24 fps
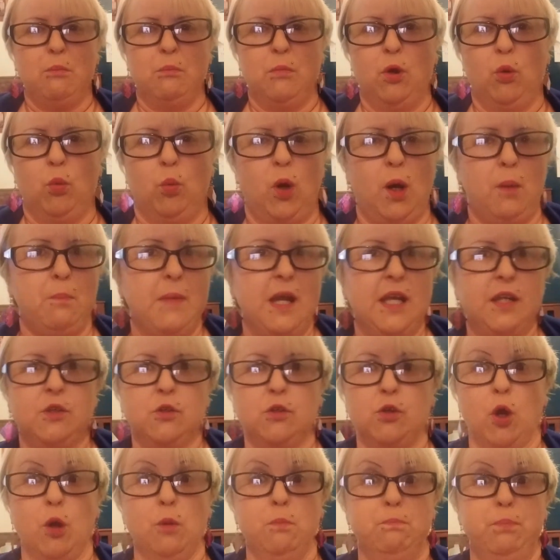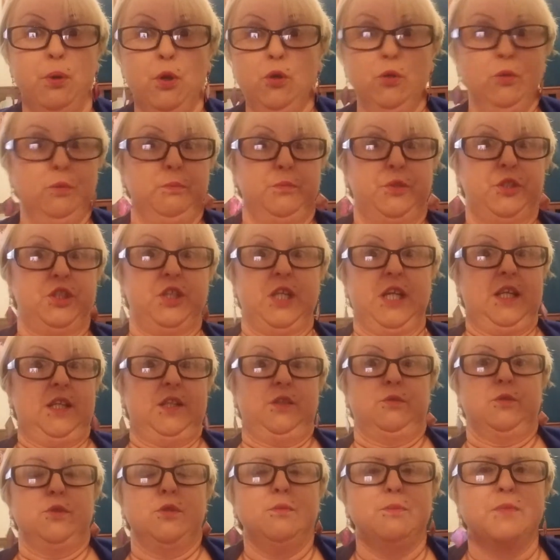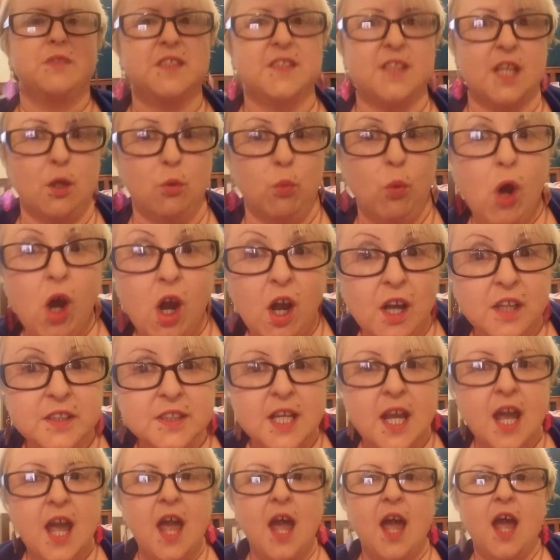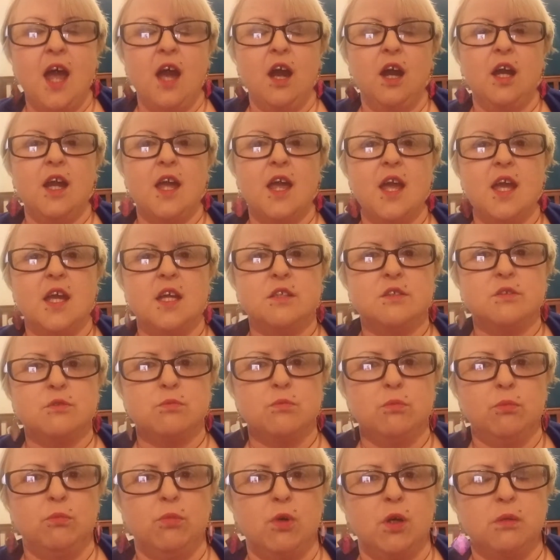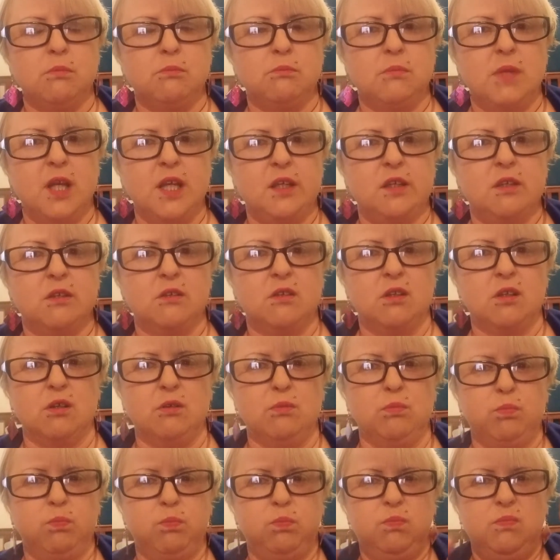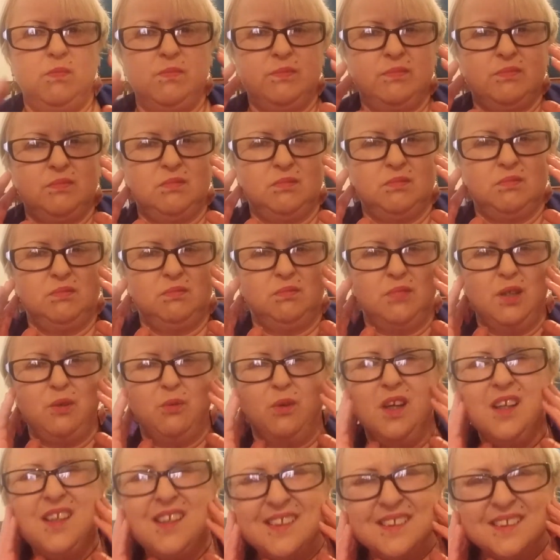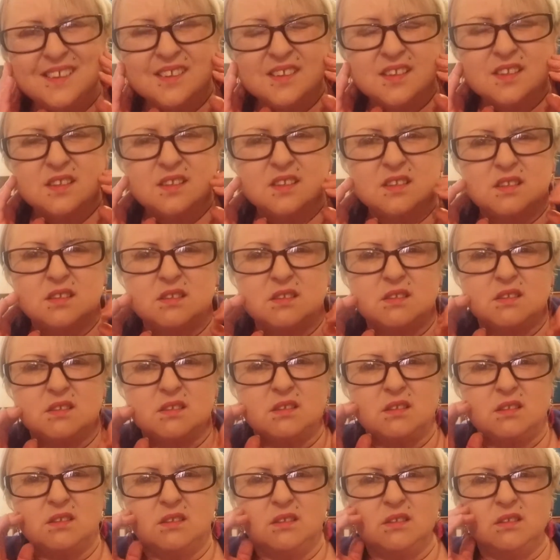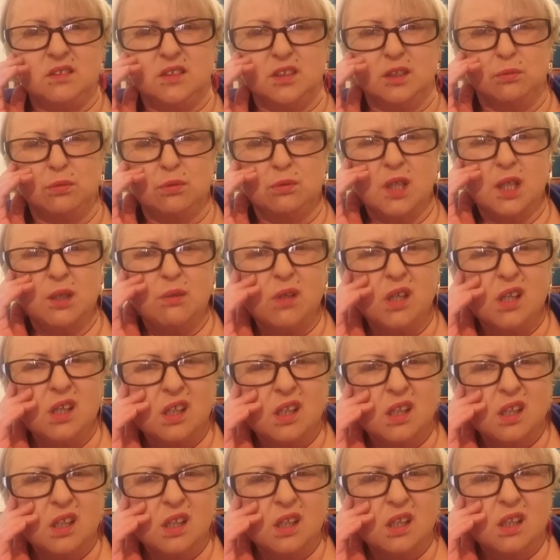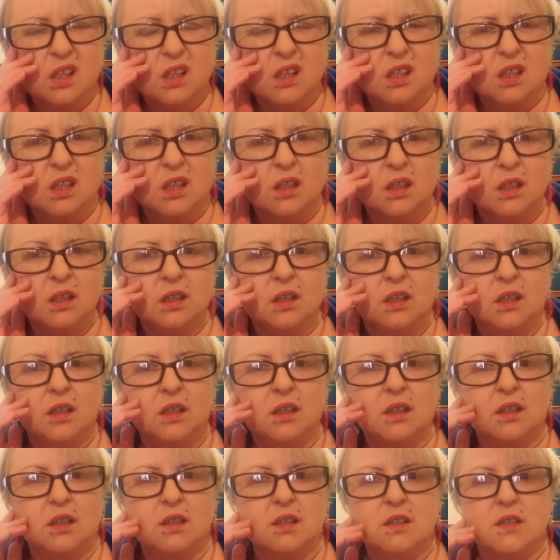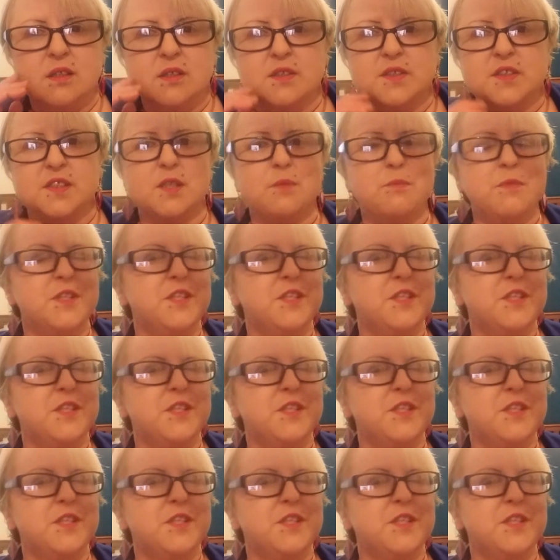what make you go boom, shake the room, say what, and what make you go, wait, what? Double wait, what? Some of